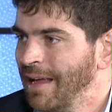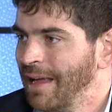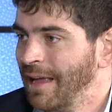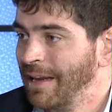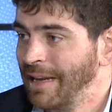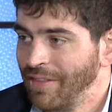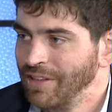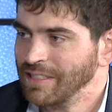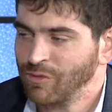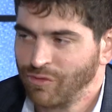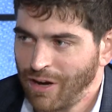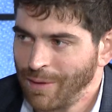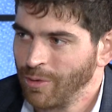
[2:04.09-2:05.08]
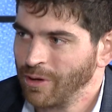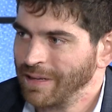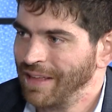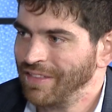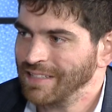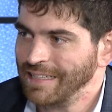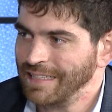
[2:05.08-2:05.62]
And he had this framework, he
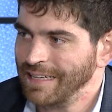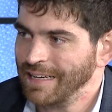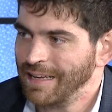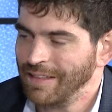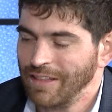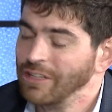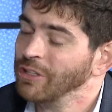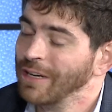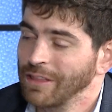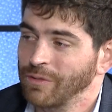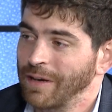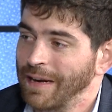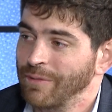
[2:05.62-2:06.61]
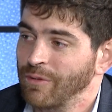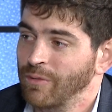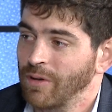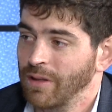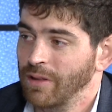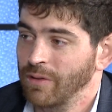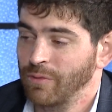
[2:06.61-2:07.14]
had this idea, and then Unite the Right
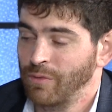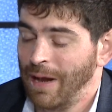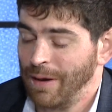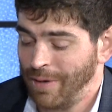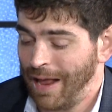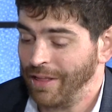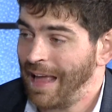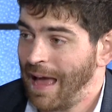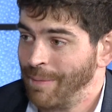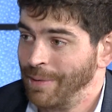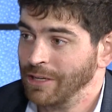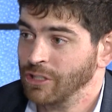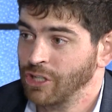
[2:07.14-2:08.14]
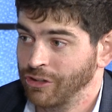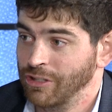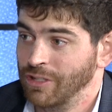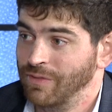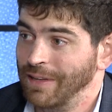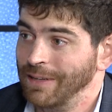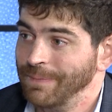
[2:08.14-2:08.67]
rally happened in
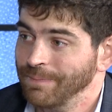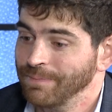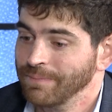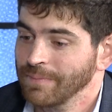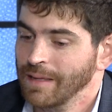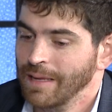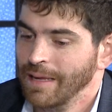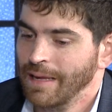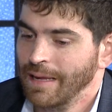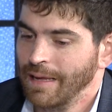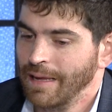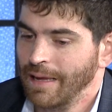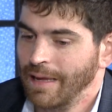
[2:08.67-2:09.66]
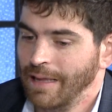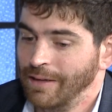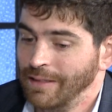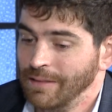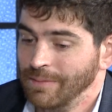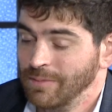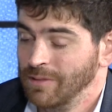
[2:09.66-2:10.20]
Charlottesville. And
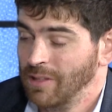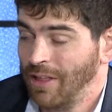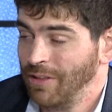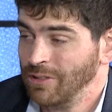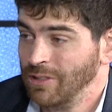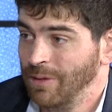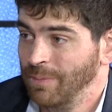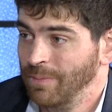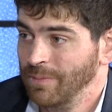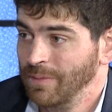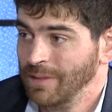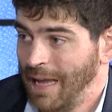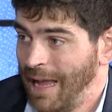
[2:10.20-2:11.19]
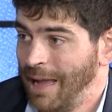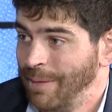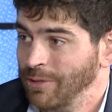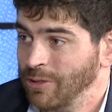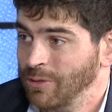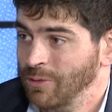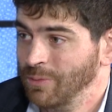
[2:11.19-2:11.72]
he thought this was a time
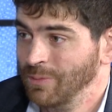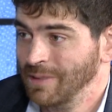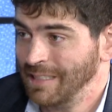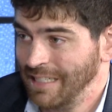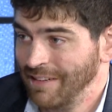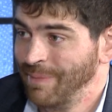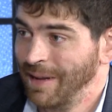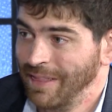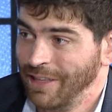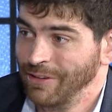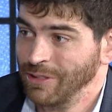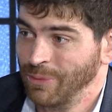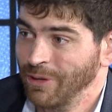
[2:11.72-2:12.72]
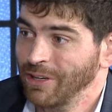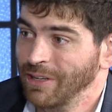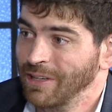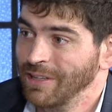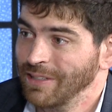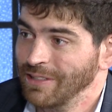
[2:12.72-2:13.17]
to see if my theories work.